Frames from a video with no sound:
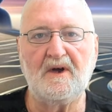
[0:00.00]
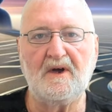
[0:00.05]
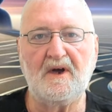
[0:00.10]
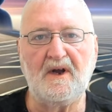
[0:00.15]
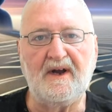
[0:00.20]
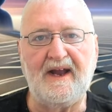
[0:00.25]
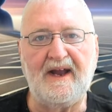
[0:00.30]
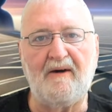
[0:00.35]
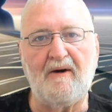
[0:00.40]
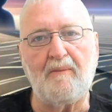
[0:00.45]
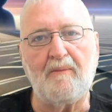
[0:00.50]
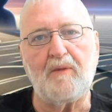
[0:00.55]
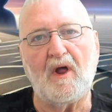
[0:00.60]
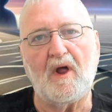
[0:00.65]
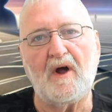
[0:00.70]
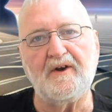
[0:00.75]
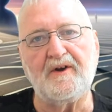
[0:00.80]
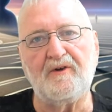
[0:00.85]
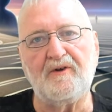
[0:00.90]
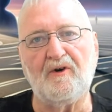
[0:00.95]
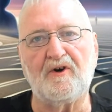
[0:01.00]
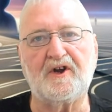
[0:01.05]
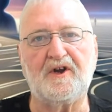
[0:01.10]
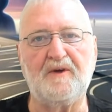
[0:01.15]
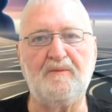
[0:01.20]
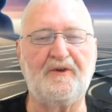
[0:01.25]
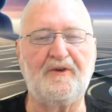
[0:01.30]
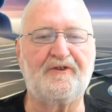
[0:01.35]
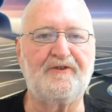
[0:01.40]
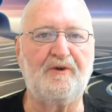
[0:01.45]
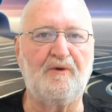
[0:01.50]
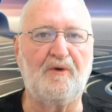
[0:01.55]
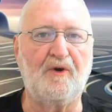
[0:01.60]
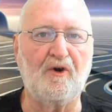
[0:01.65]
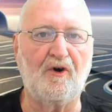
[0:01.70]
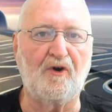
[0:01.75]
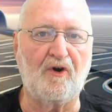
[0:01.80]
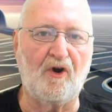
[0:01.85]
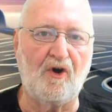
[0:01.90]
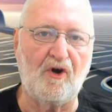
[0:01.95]
Now, uploading documents to an
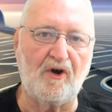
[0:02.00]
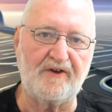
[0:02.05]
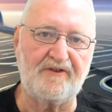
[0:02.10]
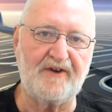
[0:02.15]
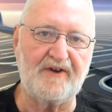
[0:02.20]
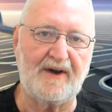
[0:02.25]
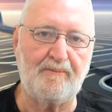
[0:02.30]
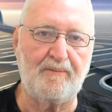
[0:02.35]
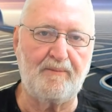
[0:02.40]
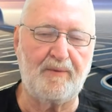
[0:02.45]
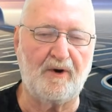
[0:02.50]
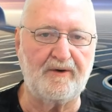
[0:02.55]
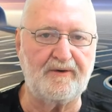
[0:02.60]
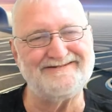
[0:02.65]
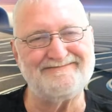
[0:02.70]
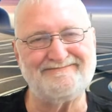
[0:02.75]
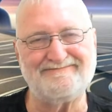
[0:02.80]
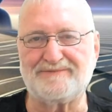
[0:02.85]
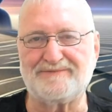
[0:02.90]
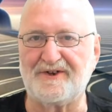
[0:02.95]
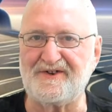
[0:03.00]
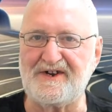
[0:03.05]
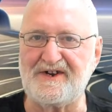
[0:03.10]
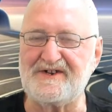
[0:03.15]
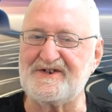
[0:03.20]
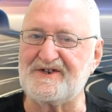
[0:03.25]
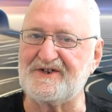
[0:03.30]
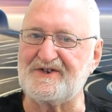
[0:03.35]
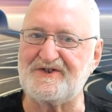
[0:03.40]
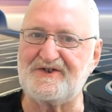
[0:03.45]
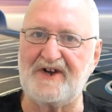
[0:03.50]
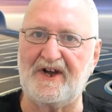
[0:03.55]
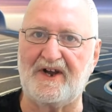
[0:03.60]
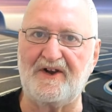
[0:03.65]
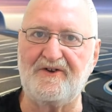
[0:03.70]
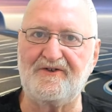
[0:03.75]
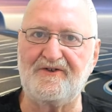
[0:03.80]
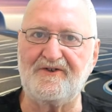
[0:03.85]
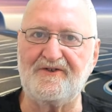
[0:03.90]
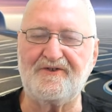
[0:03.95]
online chatbot presents its
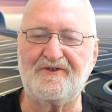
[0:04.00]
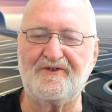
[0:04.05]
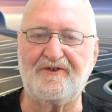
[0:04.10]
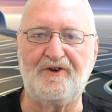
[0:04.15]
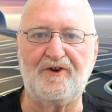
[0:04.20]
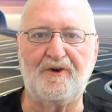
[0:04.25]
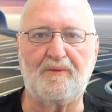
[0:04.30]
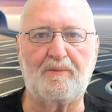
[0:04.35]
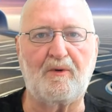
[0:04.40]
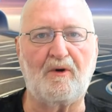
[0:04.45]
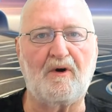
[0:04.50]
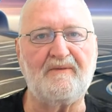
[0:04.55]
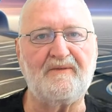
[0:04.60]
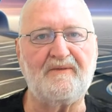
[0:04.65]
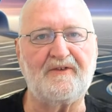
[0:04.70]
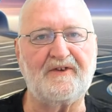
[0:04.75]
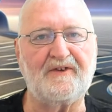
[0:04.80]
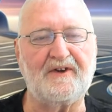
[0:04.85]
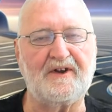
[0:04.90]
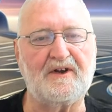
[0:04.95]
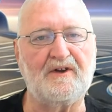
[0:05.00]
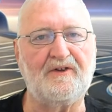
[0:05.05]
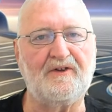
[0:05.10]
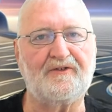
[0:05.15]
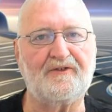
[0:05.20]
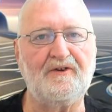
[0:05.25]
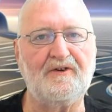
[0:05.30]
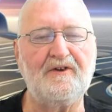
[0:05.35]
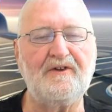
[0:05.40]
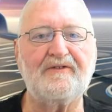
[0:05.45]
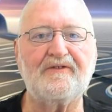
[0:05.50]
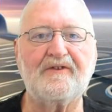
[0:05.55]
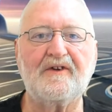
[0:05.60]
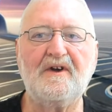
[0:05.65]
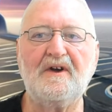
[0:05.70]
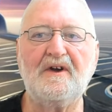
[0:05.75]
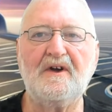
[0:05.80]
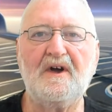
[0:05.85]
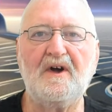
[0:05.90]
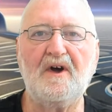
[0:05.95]
challenges due to privacy concerns,
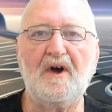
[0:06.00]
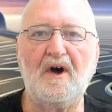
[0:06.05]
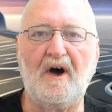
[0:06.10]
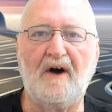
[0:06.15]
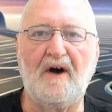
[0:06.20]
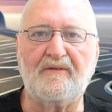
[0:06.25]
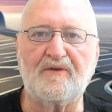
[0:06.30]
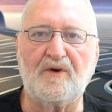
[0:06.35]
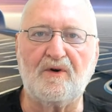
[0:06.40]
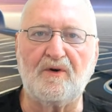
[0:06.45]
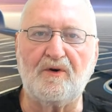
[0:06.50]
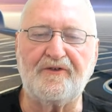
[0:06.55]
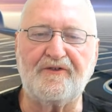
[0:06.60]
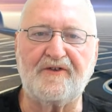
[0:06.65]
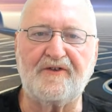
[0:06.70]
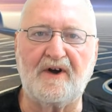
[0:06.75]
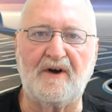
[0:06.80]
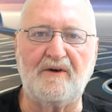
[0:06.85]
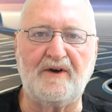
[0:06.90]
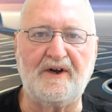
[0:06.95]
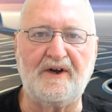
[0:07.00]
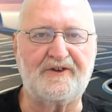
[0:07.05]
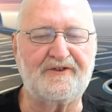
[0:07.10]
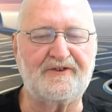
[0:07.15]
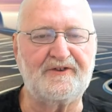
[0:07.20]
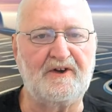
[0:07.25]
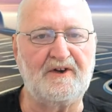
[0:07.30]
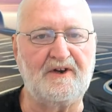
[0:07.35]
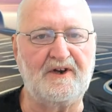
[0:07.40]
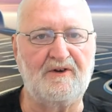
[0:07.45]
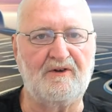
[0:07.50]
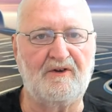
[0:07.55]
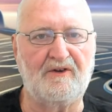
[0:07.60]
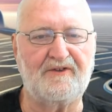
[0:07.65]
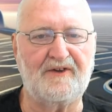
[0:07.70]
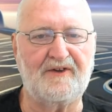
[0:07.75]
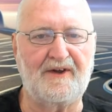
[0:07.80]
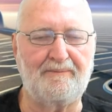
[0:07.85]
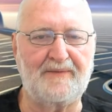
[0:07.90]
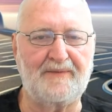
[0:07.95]
of course, so it's certainly not
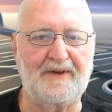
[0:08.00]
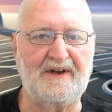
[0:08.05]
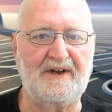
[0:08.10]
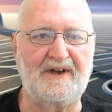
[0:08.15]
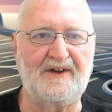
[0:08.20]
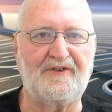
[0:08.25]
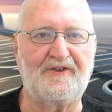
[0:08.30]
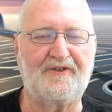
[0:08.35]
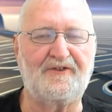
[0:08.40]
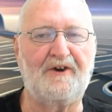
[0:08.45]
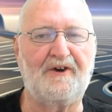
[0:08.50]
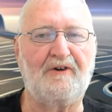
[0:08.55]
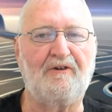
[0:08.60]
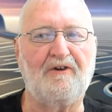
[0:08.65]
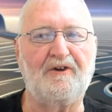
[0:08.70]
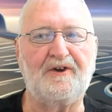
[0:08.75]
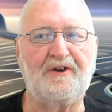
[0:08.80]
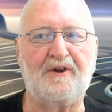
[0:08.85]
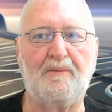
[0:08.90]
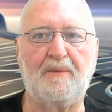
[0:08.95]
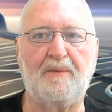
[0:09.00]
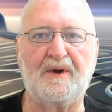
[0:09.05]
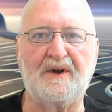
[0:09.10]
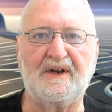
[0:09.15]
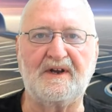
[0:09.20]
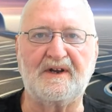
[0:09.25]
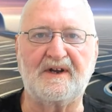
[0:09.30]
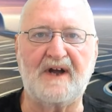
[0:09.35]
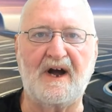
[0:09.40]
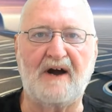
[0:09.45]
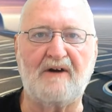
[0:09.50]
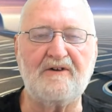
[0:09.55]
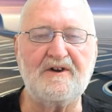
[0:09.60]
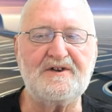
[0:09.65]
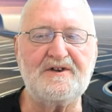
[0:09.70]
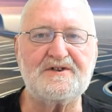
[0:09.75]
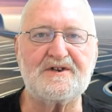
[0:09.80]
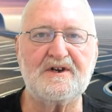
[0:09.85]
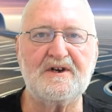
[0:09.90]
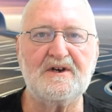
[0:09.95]
something necessarily to be
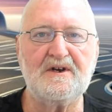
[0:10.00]
encouraged.